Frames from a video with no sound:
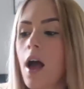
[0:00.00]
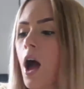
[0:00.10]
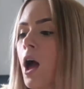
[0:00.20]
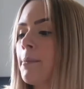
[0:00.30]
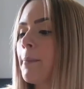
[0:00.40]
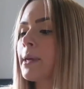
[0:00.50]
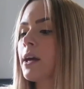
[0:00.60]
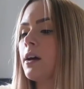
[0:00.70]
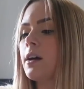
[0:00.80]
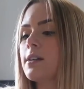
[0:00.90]
Because I
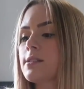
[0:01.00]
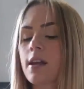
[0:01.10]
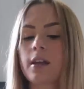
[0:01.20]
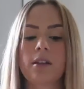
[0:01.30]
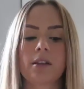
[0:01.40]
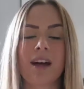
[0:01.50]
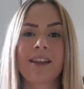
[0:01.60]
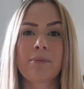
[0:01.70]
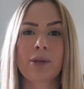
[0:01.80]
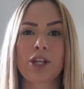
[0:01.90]
think
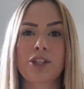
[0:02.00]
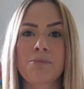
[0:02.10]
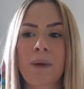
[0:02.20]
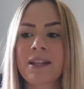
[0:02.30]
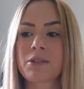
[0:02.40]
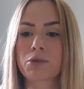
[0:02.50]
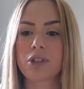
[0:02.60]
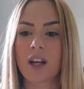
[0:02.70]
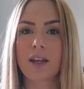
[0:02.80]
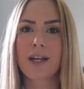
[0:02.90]
I'm gonna use a pencil
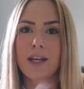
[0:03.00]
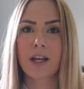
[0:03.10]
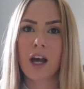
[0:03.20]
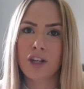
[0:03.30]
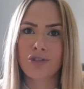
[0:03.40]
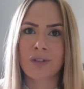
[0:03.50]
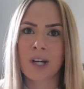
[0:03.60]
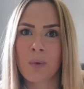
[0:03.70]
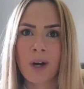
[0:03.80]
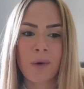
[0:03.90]
to like kind of draw
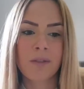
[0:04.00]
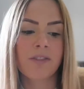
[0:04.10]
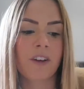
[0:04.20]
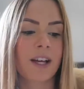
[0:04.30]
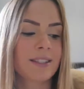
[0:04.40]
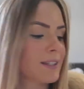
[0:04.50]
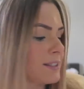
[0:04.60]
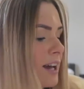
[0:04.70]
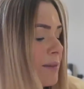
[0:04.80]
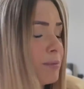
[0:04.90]
out what I want first,
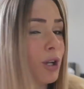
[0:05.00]
because I'm